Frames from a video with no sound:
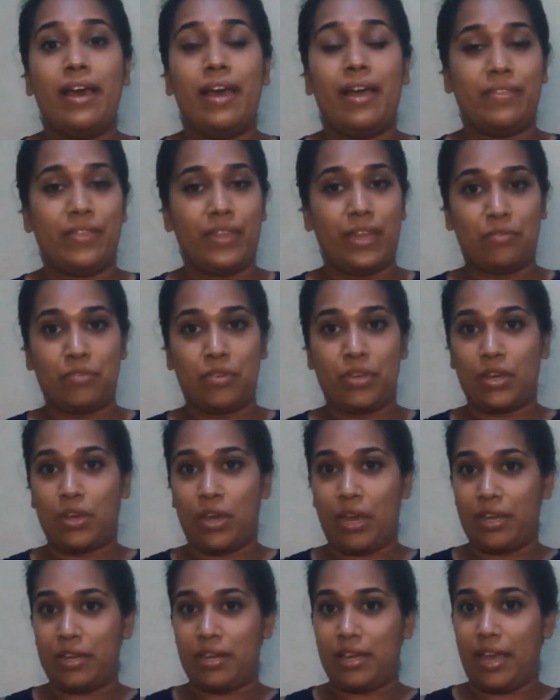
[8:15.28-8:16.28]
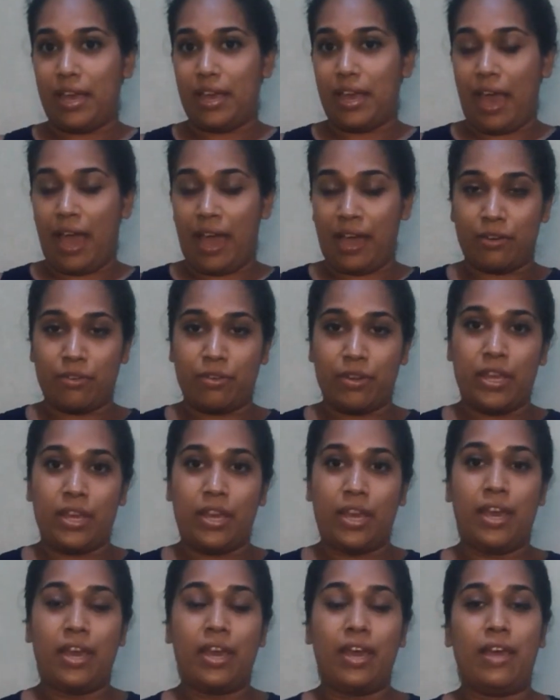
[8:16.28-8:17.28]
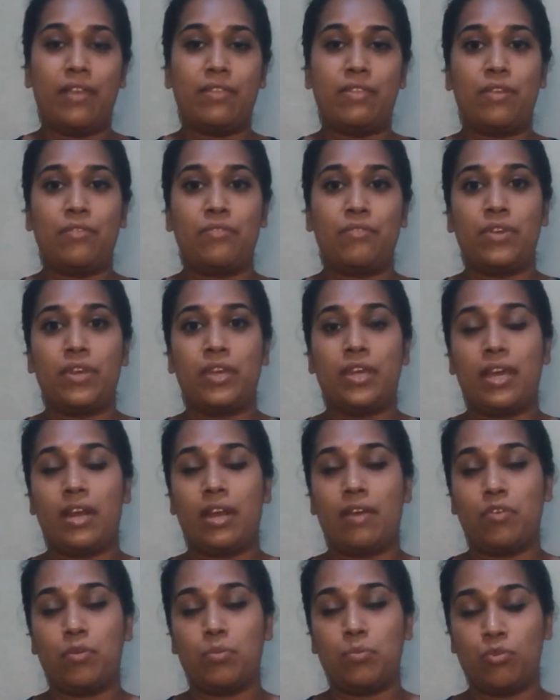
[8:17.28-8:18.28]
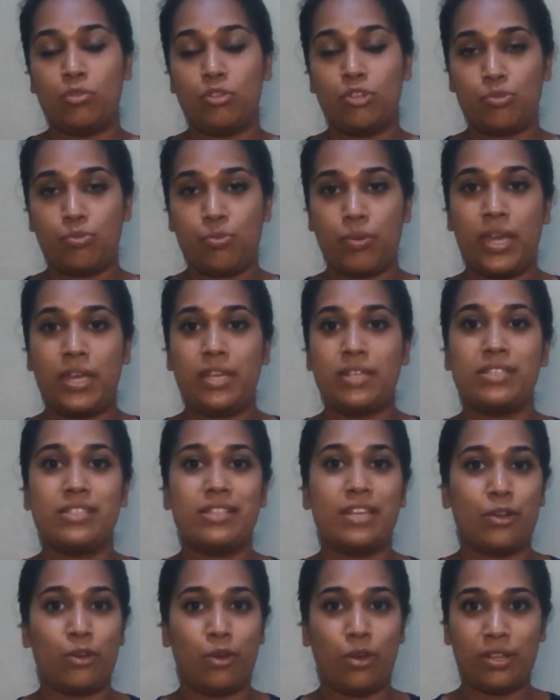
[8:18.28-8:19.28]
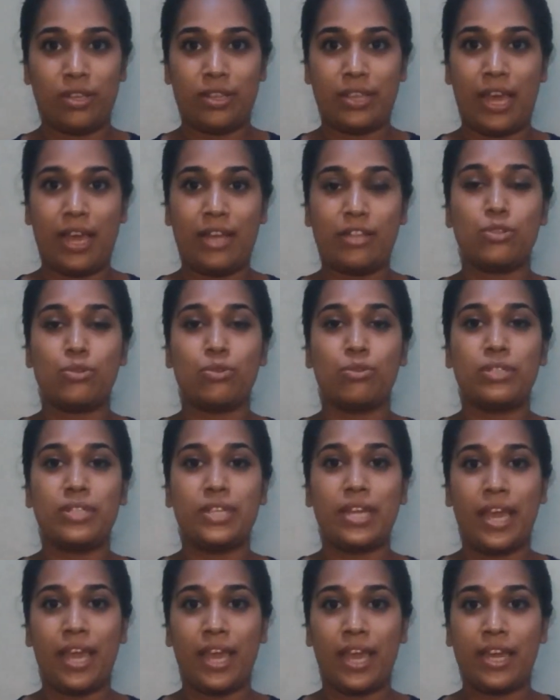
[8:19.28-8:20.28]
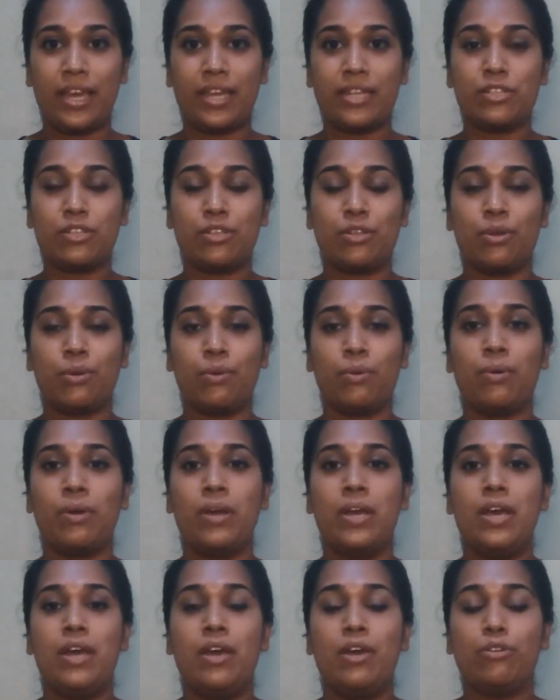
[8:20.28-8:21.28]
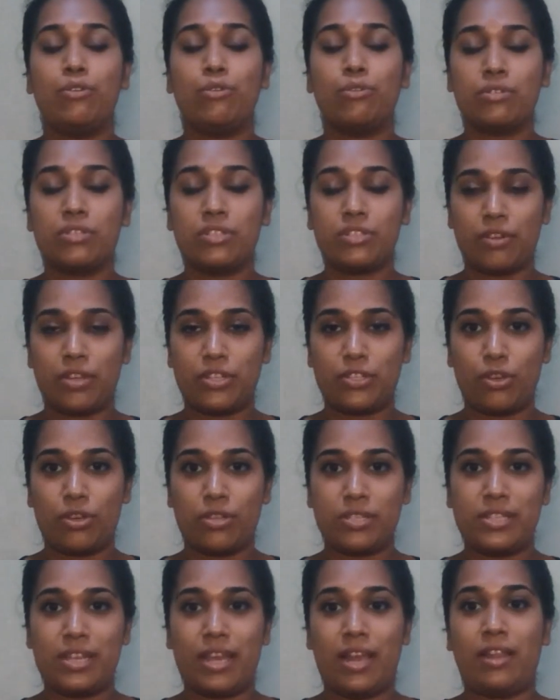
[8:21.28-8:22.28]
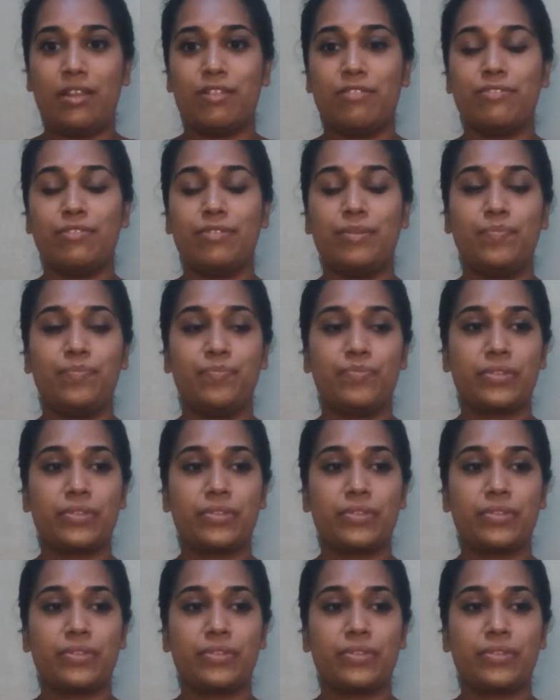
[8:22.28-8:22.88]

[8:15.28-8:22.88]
and then we get angry, and then we get our mood swings and all of that. So take it slow, don't stress yourself.